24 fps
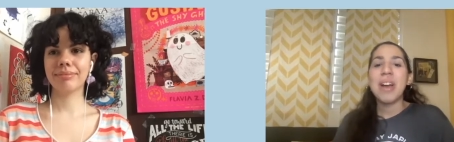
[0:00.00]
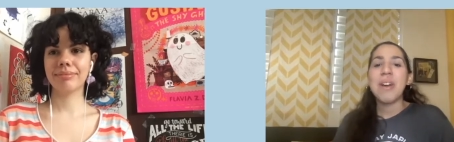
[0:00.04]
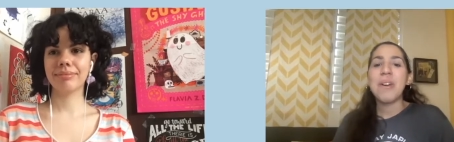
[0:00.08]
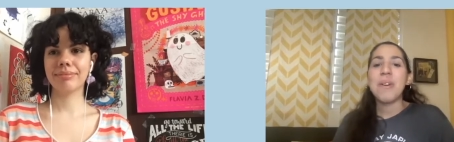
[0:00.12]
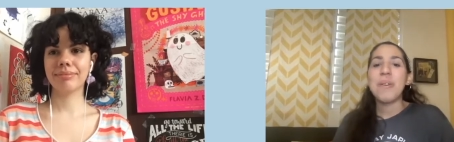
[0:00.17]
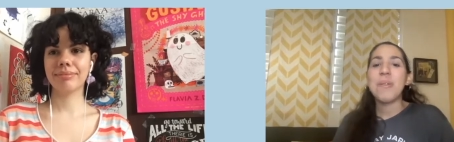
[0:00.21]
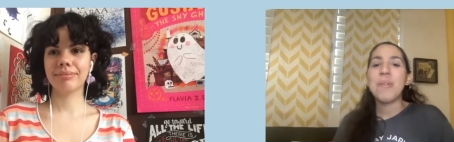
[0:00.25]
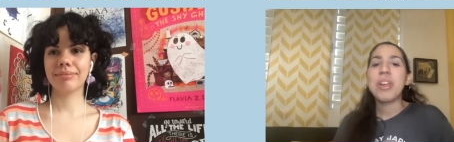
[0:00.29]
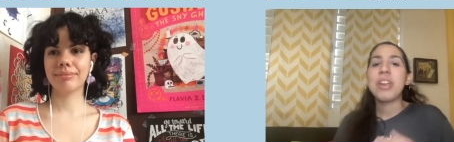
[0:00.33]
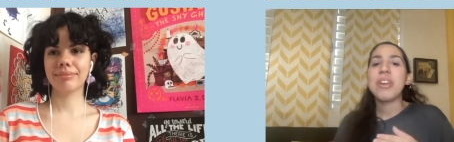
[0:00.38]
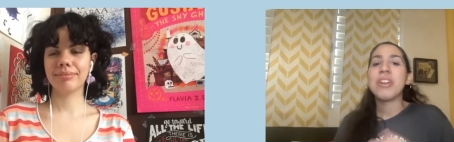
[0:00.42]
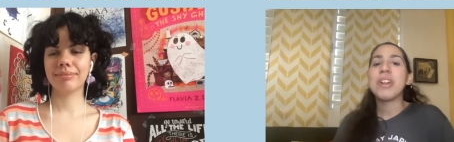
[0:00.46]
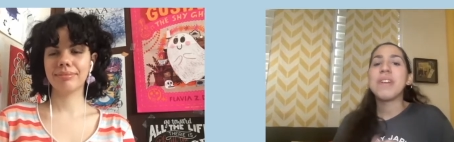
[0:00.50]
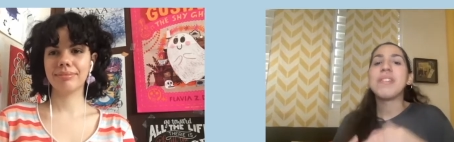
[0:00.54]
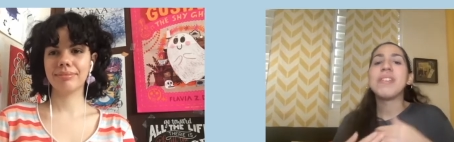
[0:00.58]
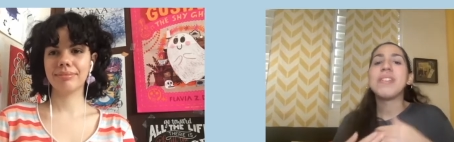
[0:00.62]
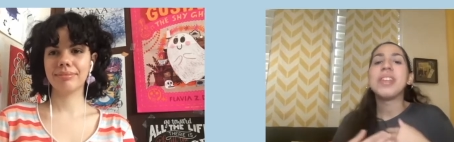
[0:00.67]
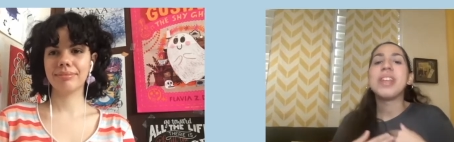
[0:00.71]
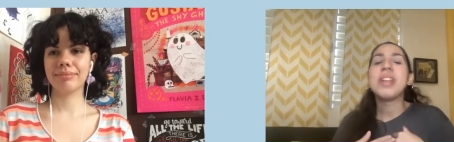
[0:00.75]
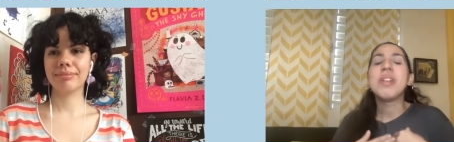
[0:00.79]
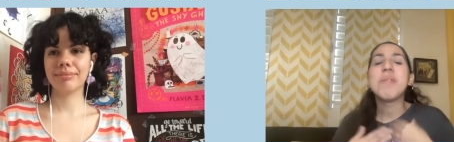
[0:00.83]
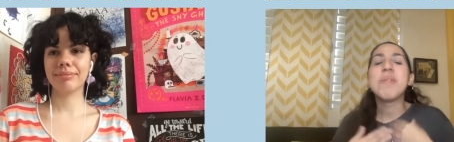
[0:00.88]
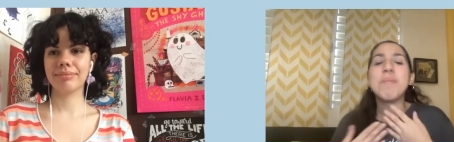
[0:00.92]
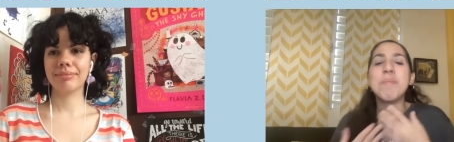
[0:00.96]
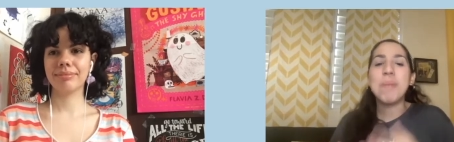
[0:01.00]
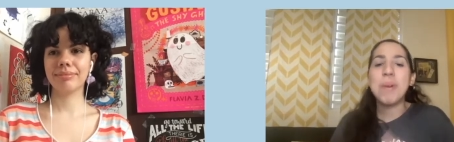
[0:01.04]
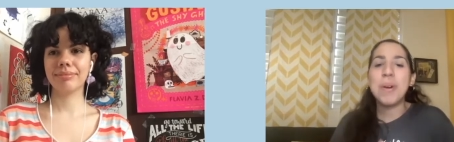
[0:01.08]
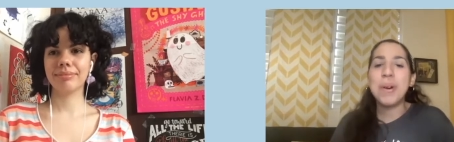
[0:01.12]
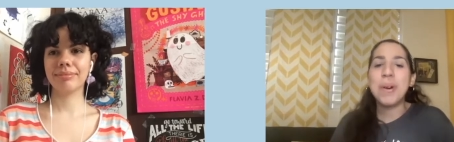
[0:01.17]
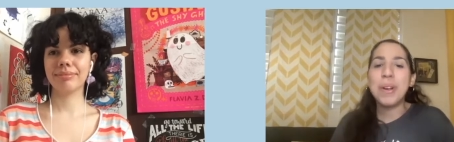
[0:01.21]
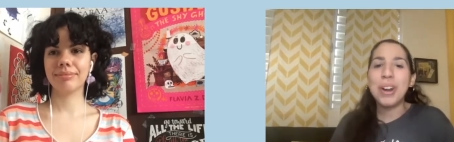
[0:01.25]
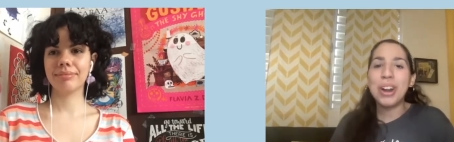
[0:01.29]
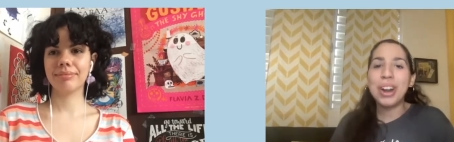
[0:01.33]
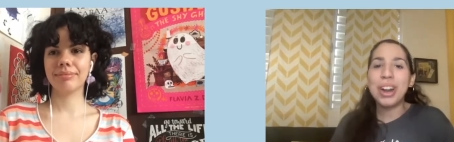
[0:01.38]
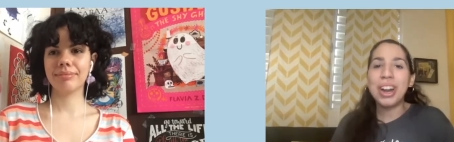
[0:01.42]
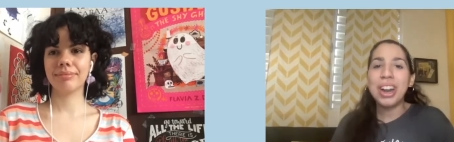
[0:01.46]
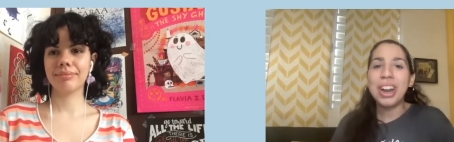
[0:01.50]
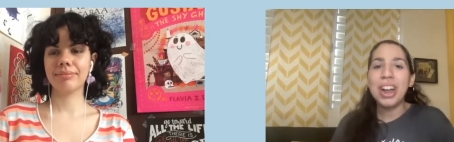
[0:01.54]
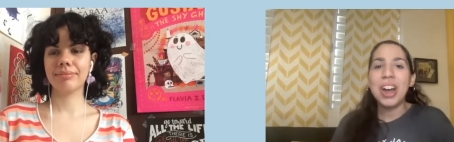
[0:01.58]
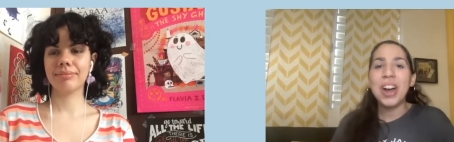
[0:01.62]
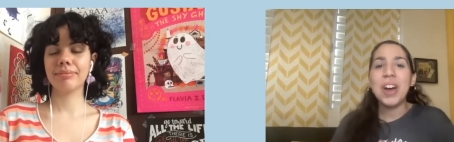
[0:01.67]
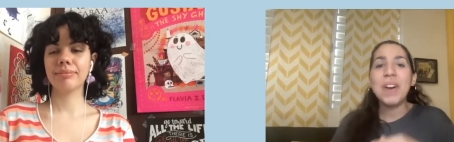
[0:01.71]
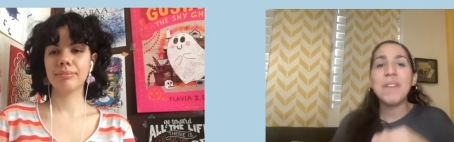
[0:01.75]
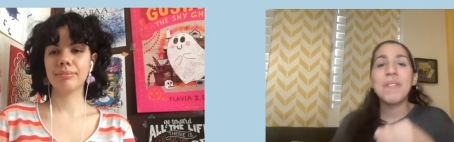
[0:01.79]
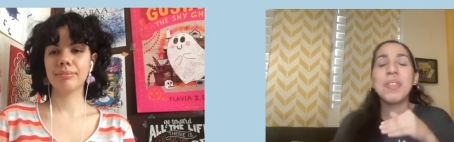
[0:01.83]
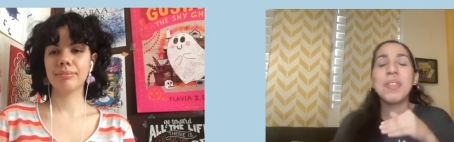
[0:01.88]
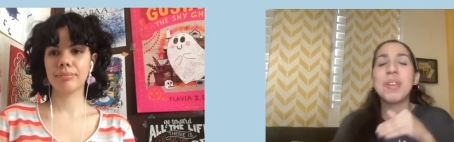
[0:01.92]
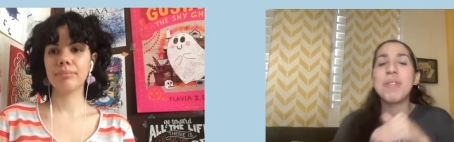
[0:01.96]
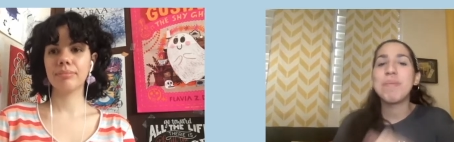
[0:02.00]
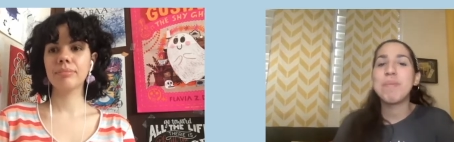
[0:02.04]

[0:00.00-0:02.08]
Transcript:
Speaker 1: we could have seen more of the